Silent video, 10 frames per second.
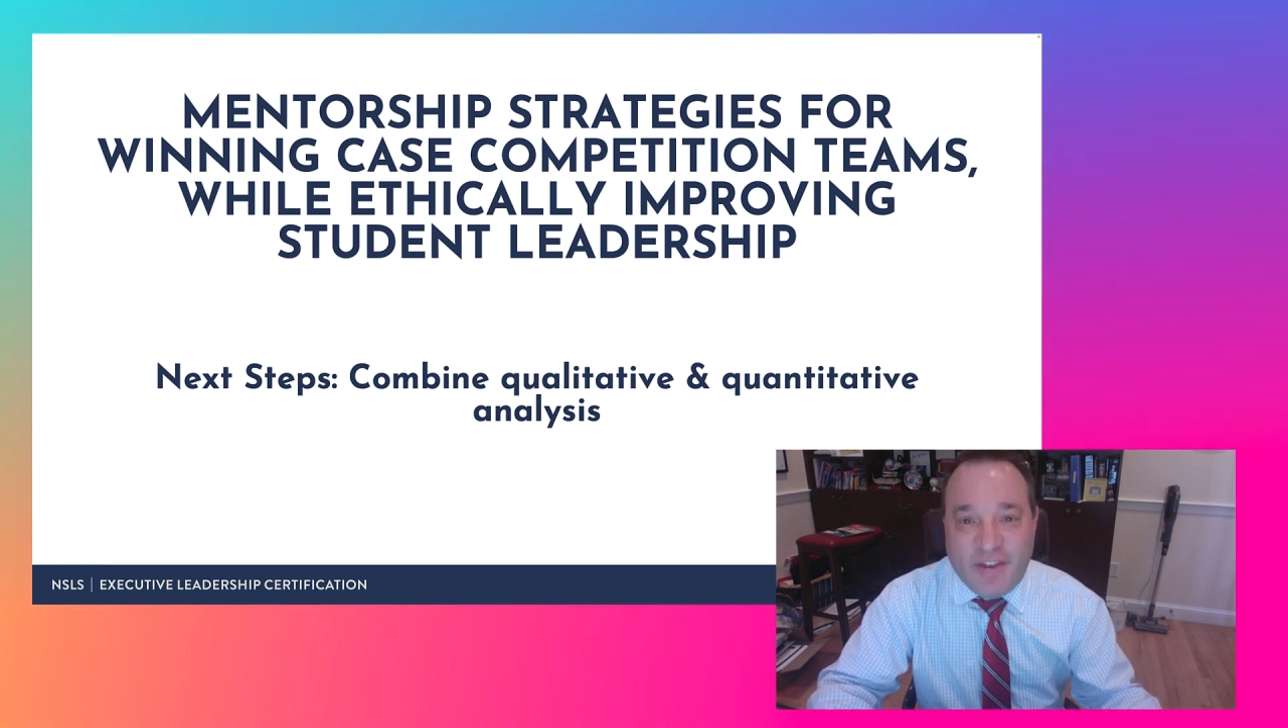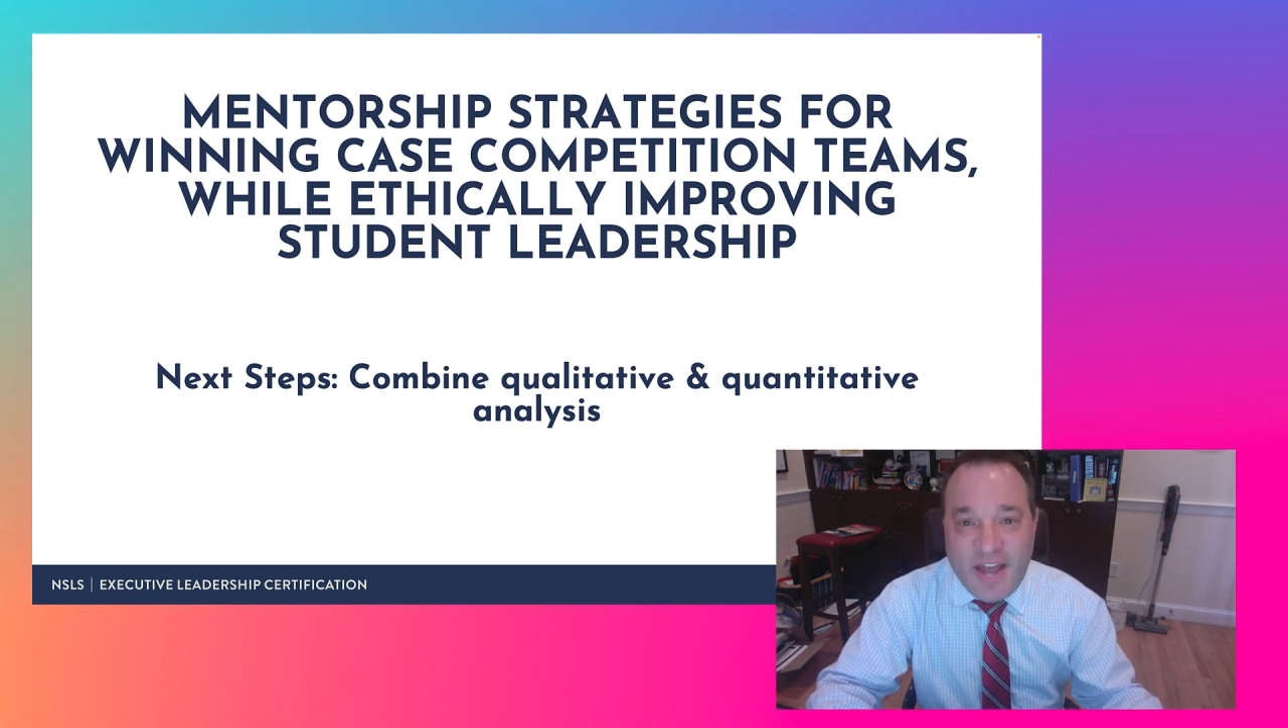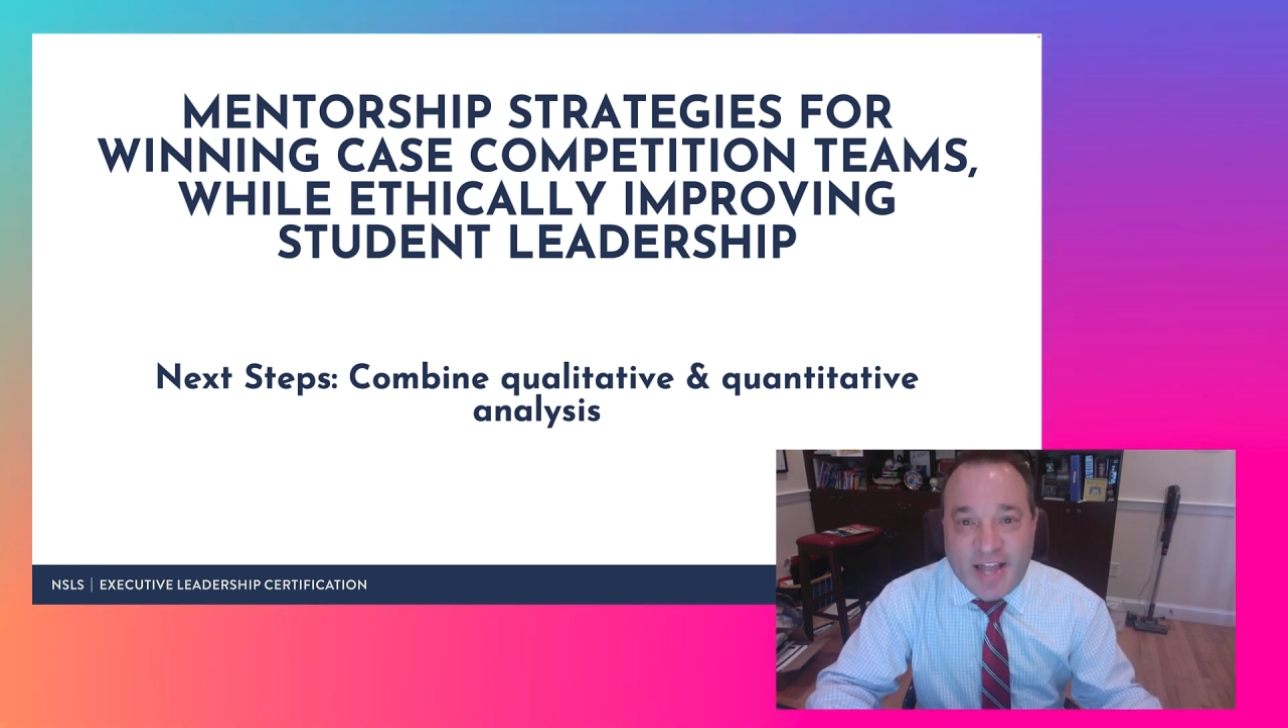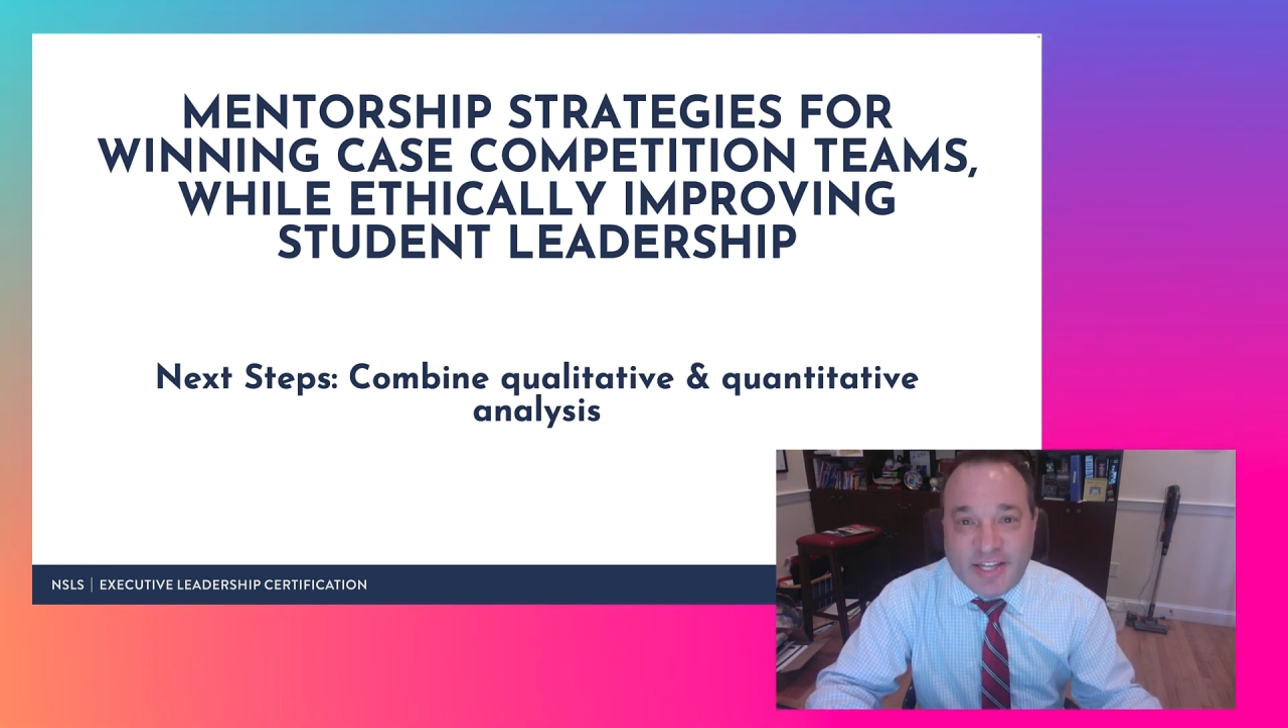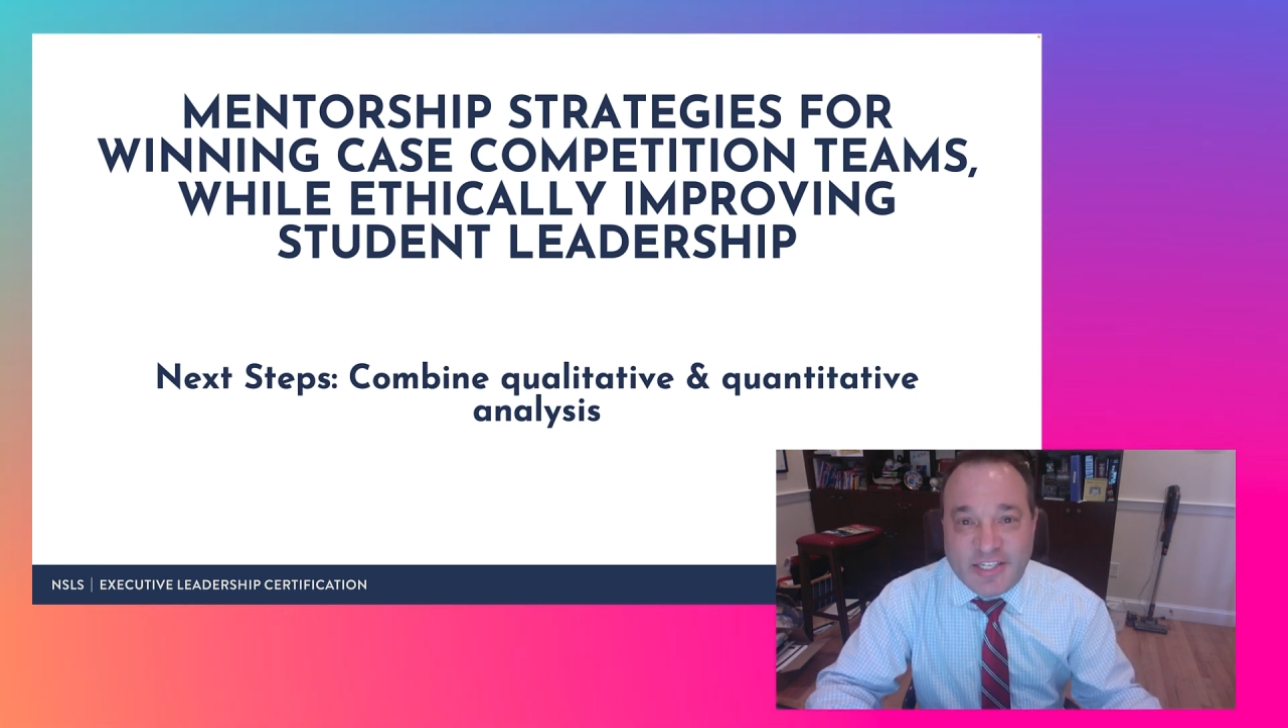
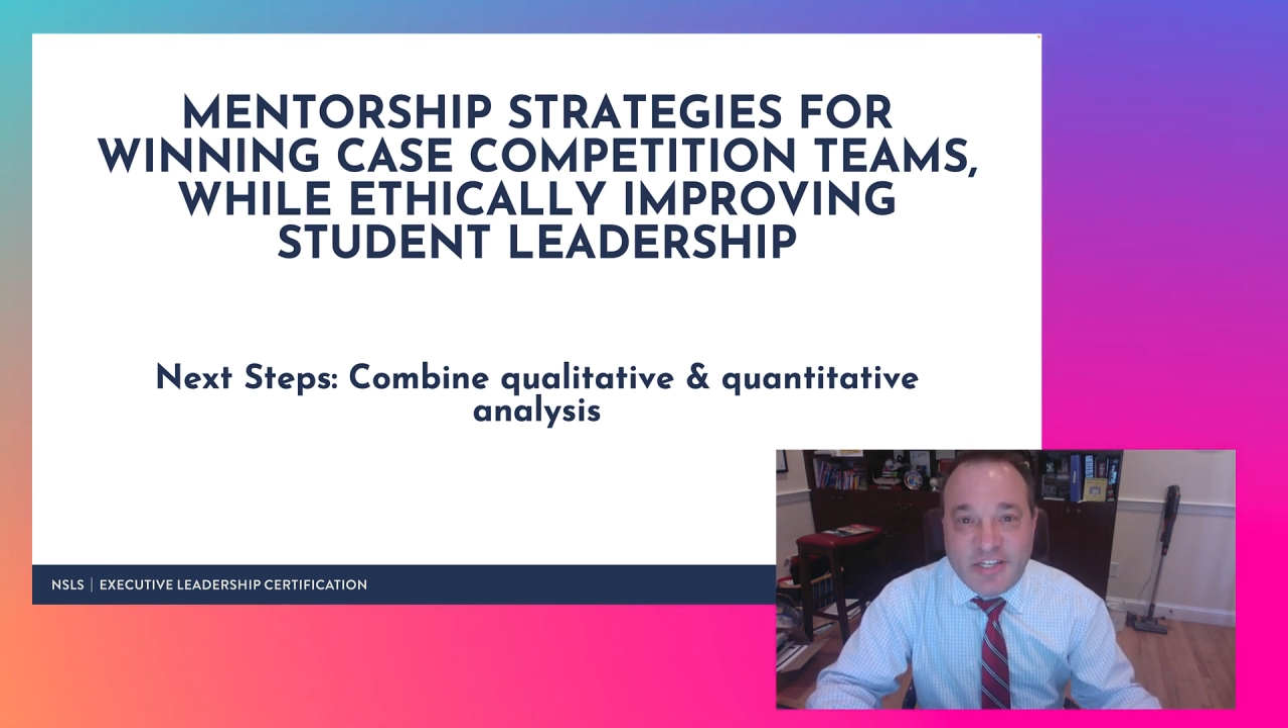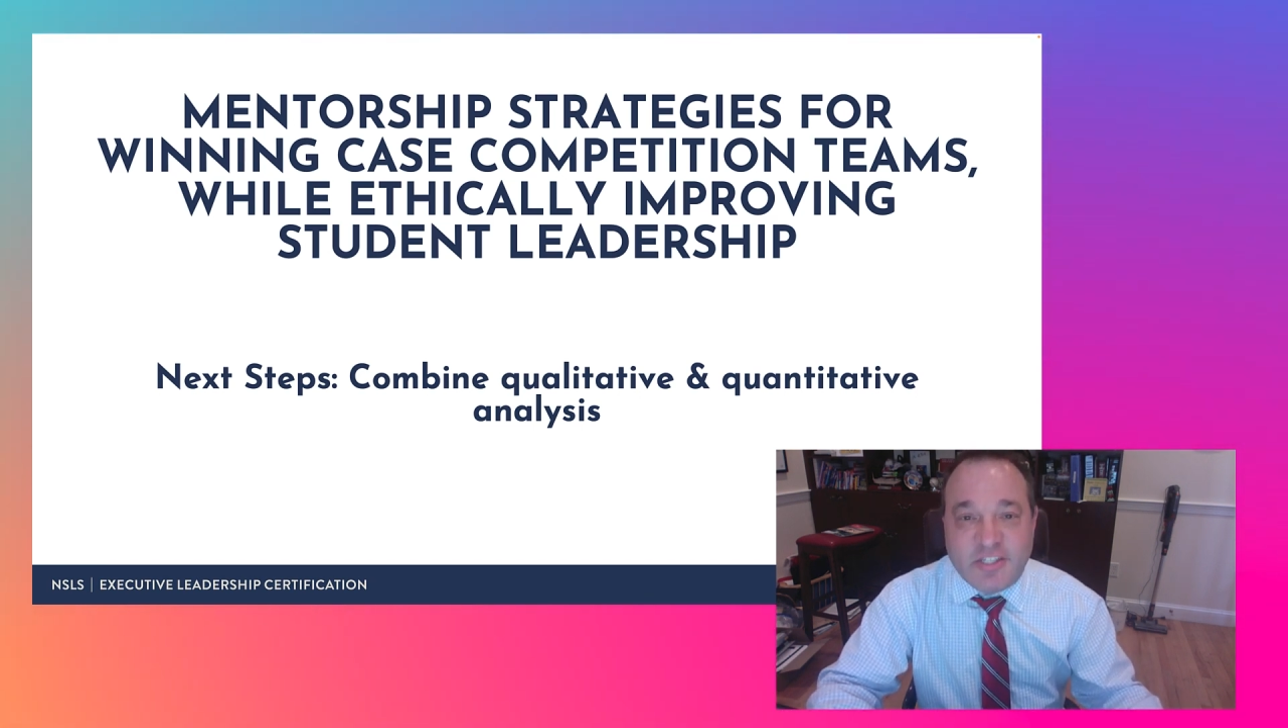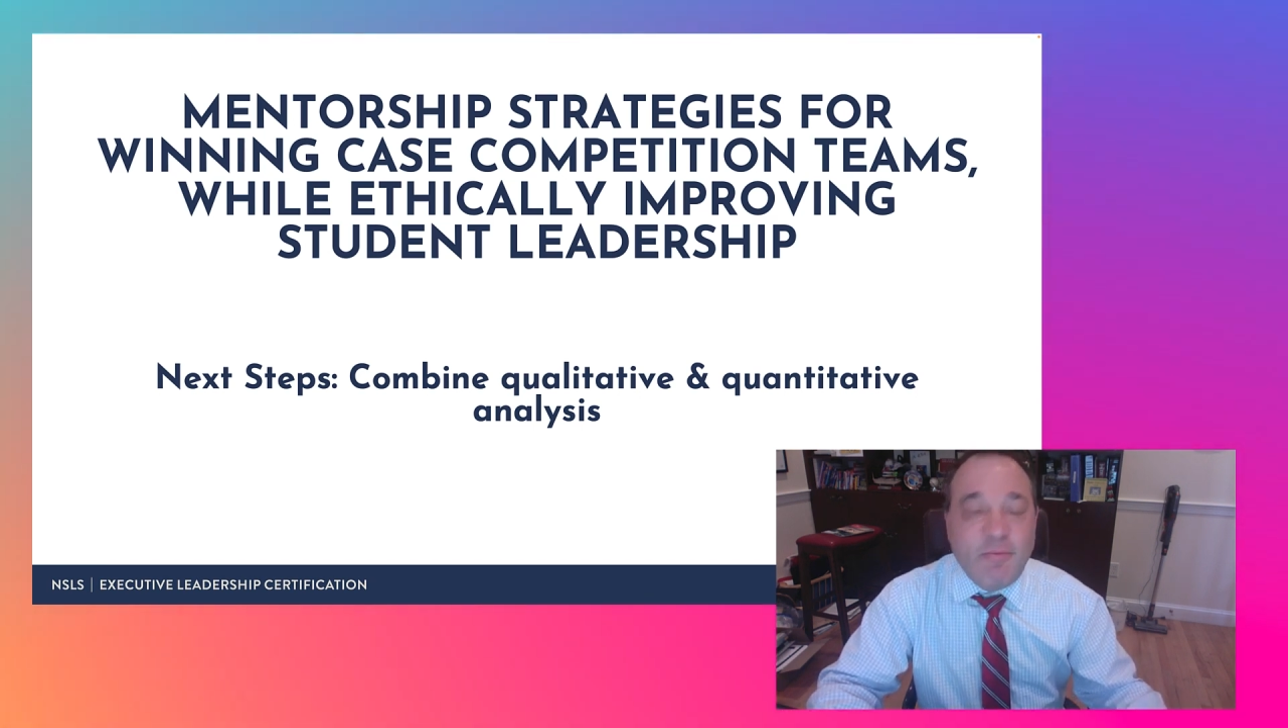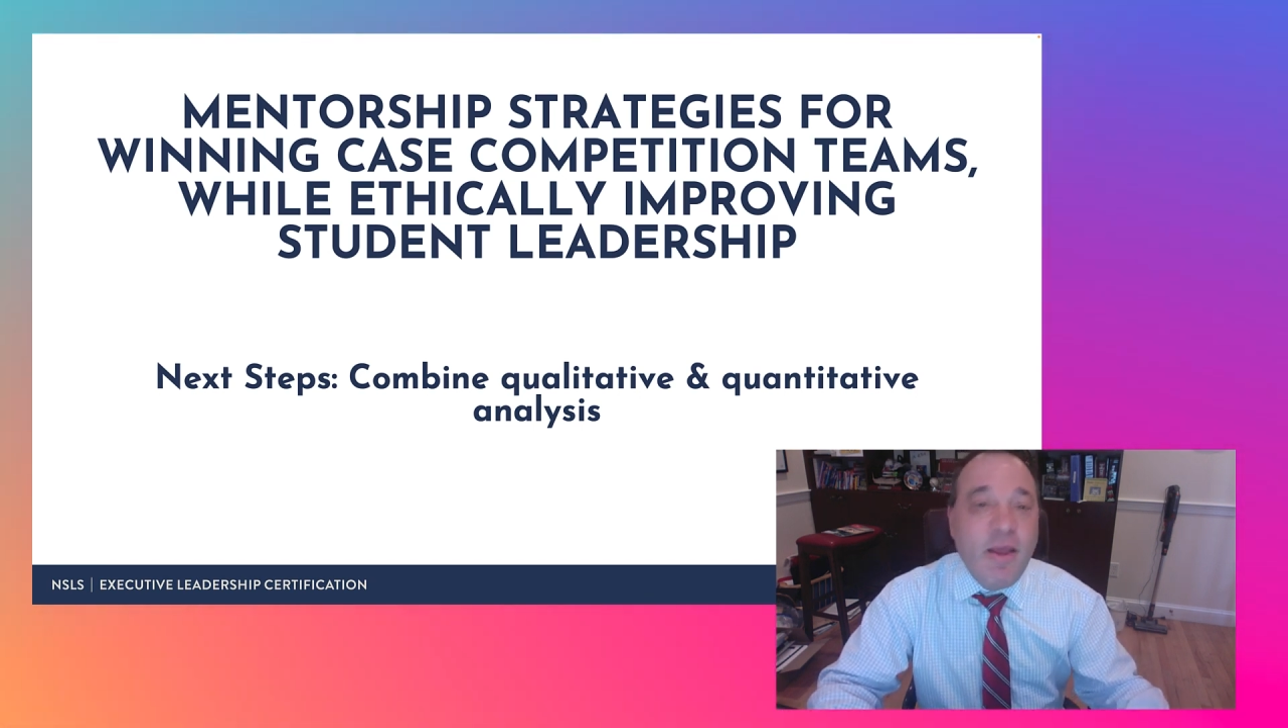analyses.